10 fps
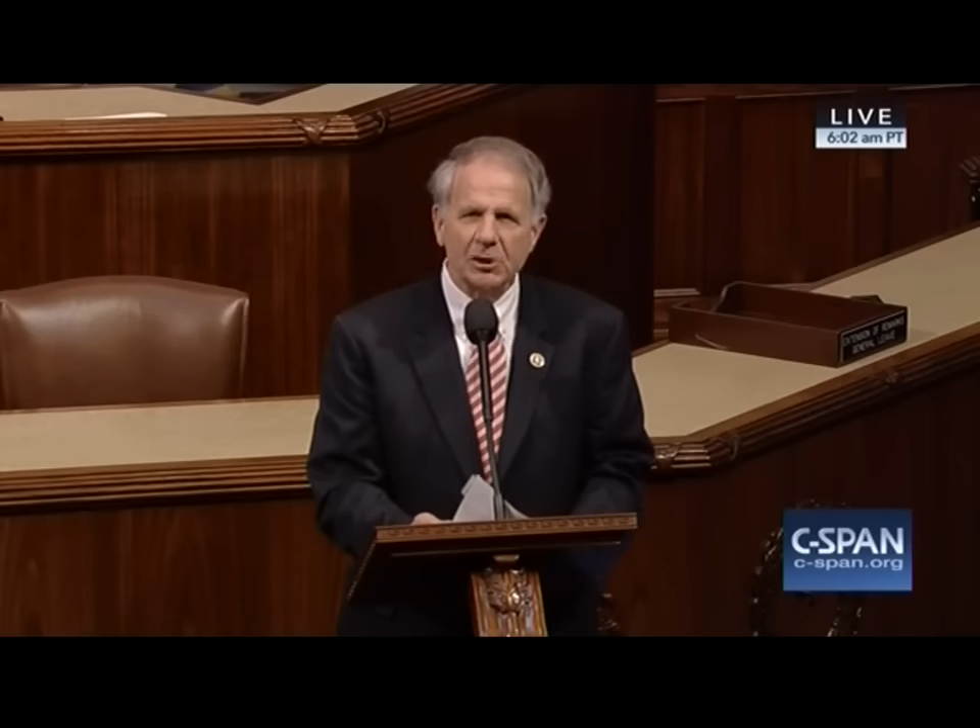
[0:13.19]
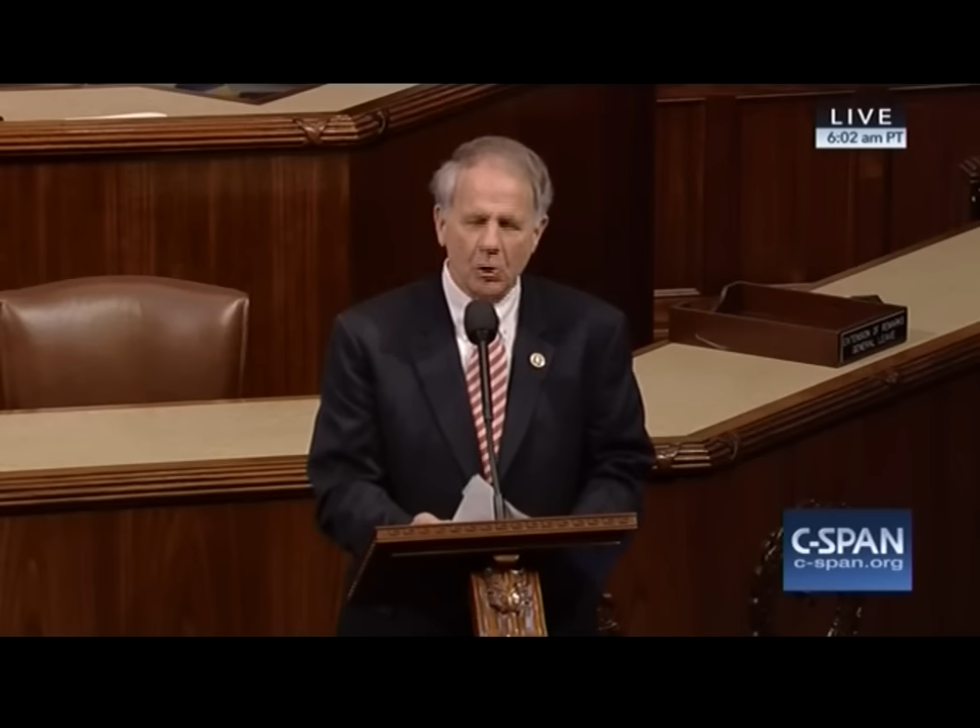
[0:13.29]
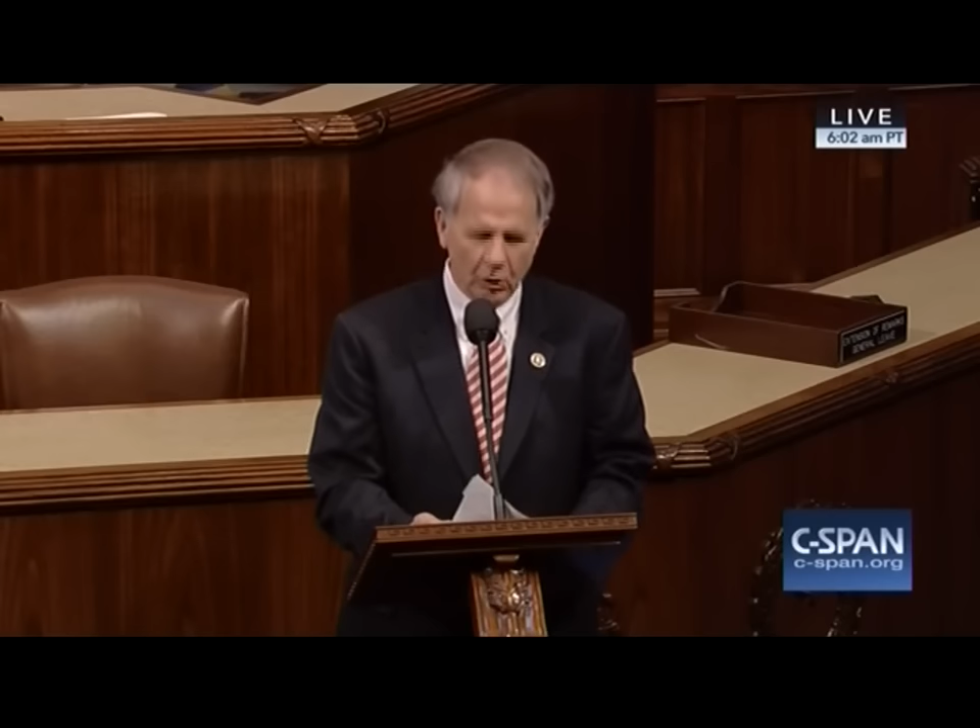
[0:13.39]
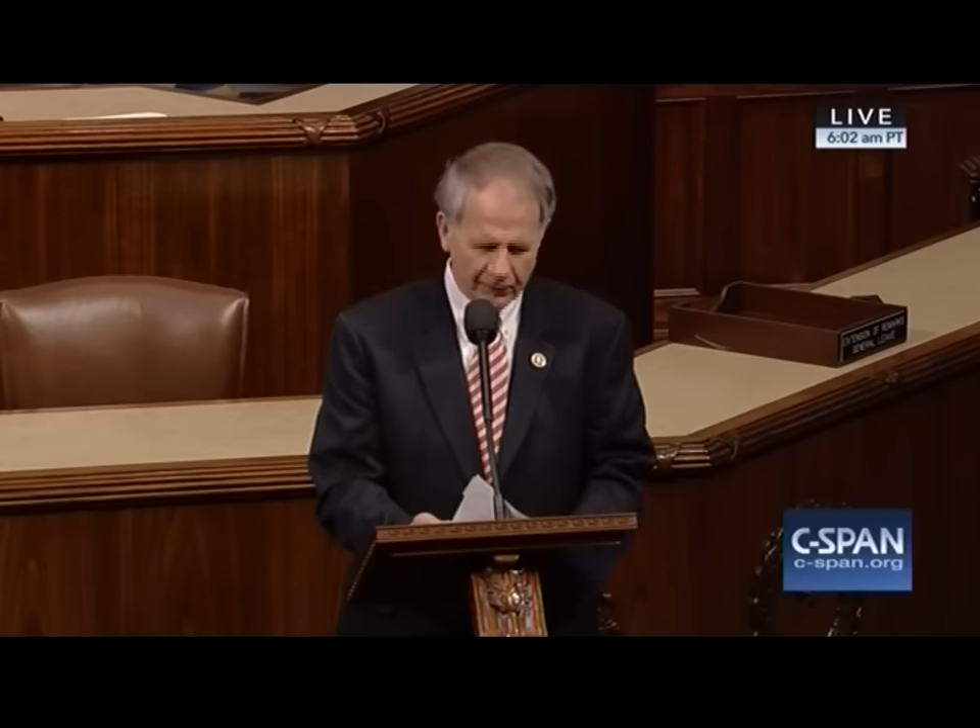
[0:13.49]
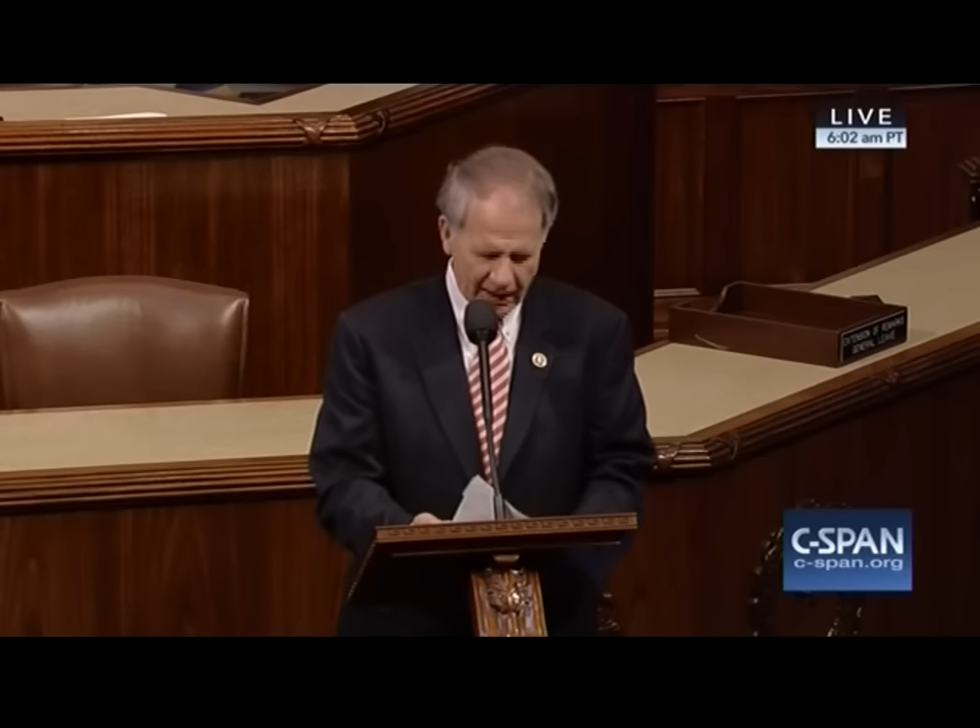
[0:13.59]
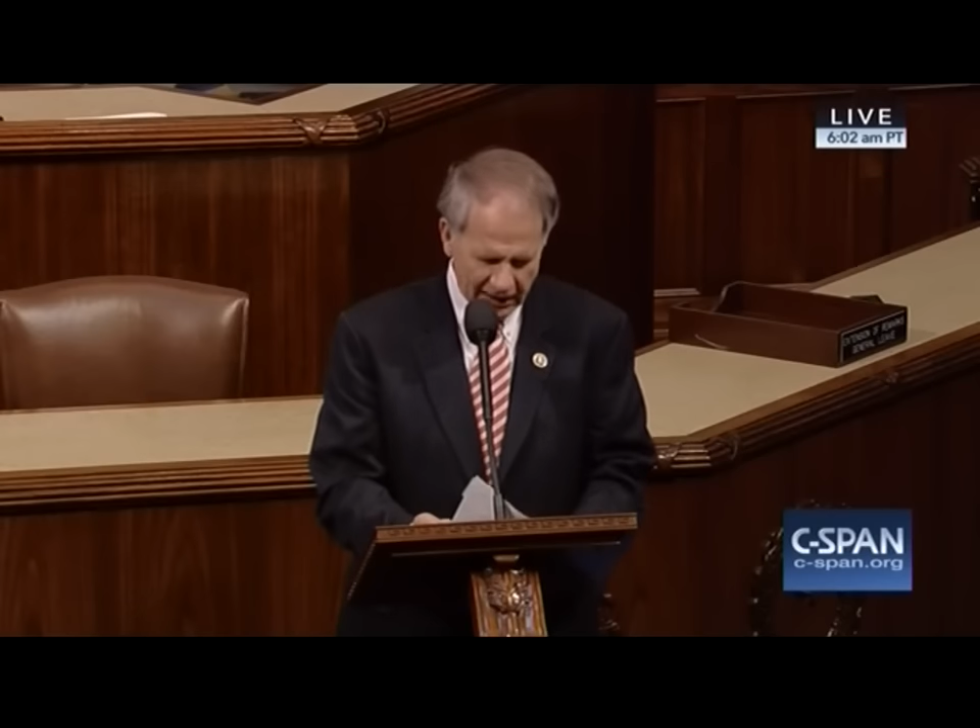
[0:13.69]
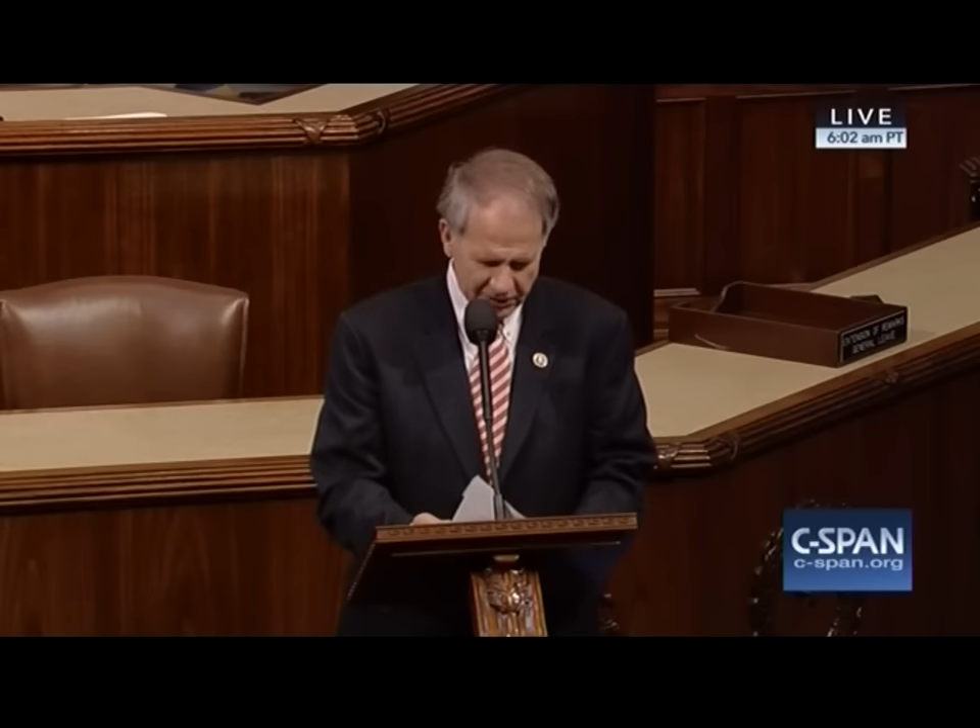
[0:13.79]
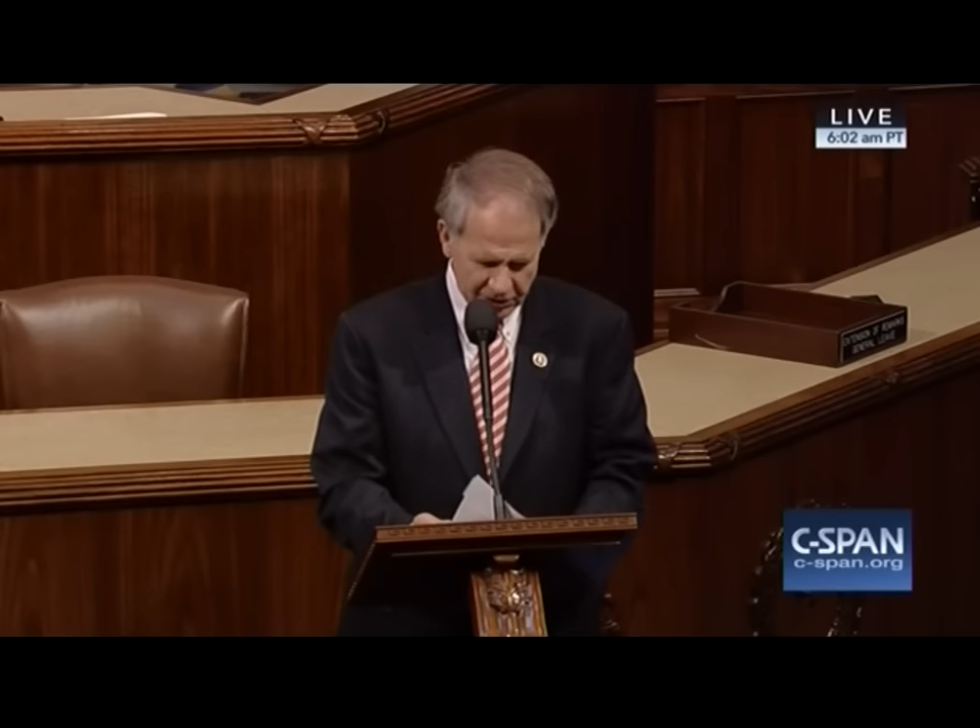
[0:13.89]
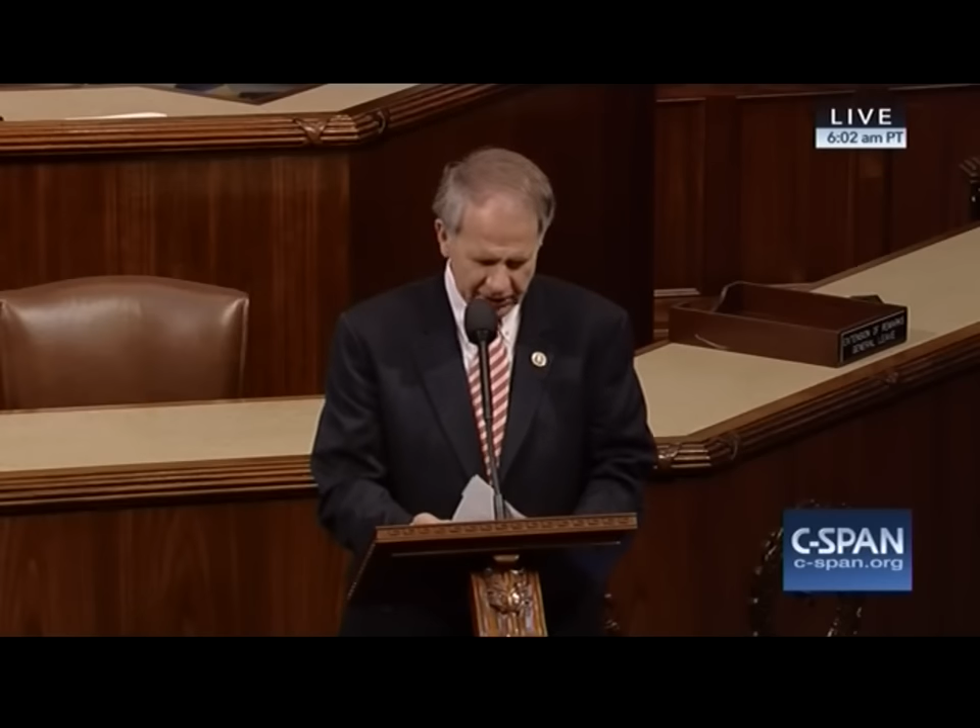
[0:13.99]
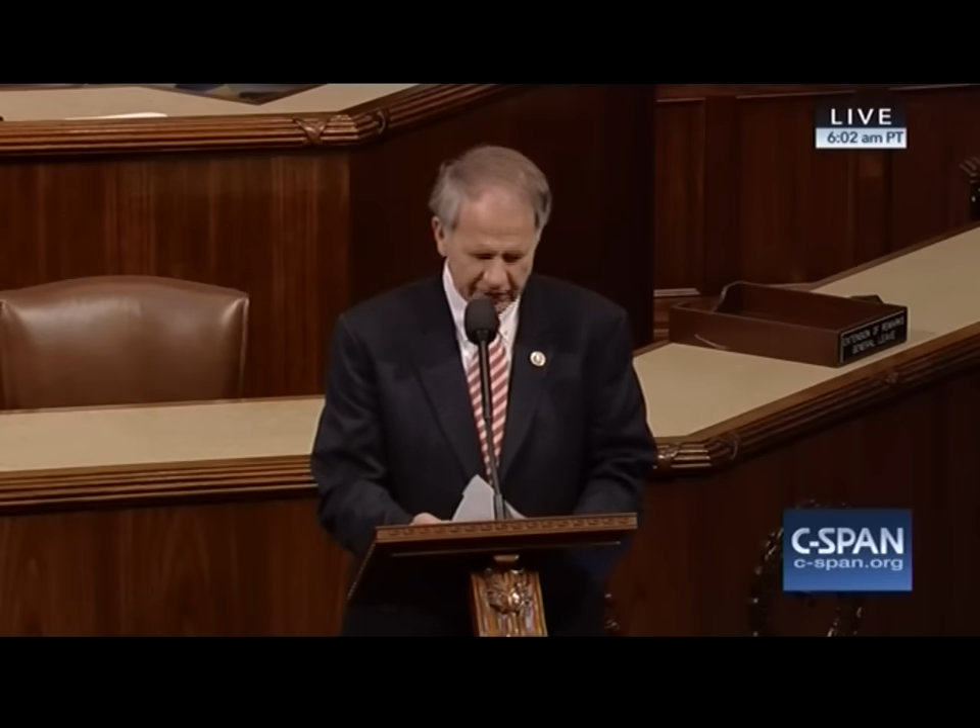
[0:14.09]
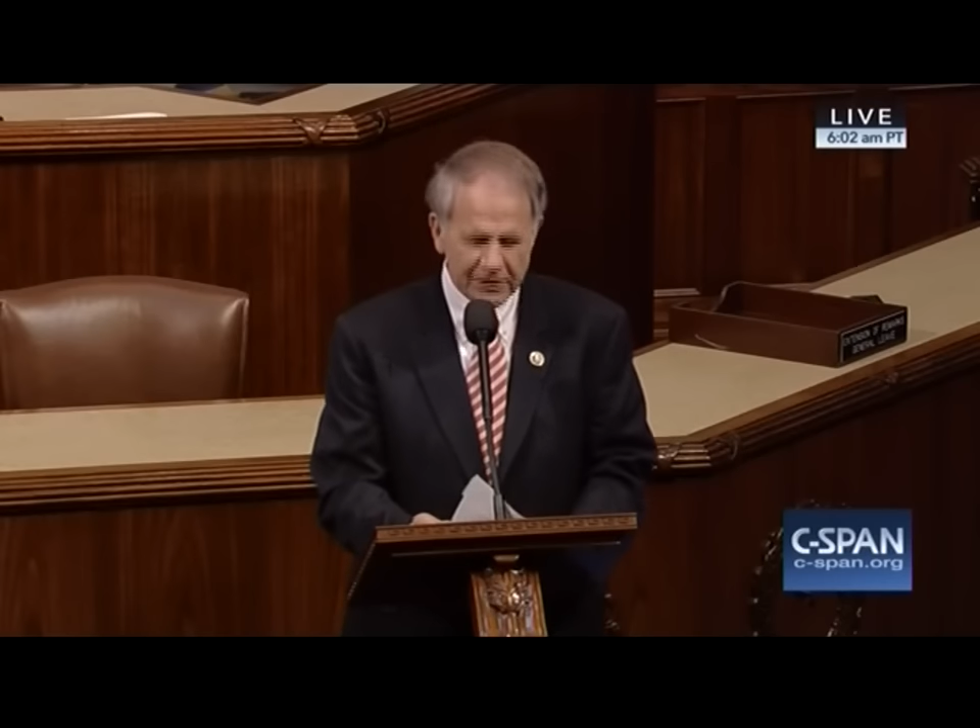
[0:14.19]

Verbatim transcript: Corps volunteer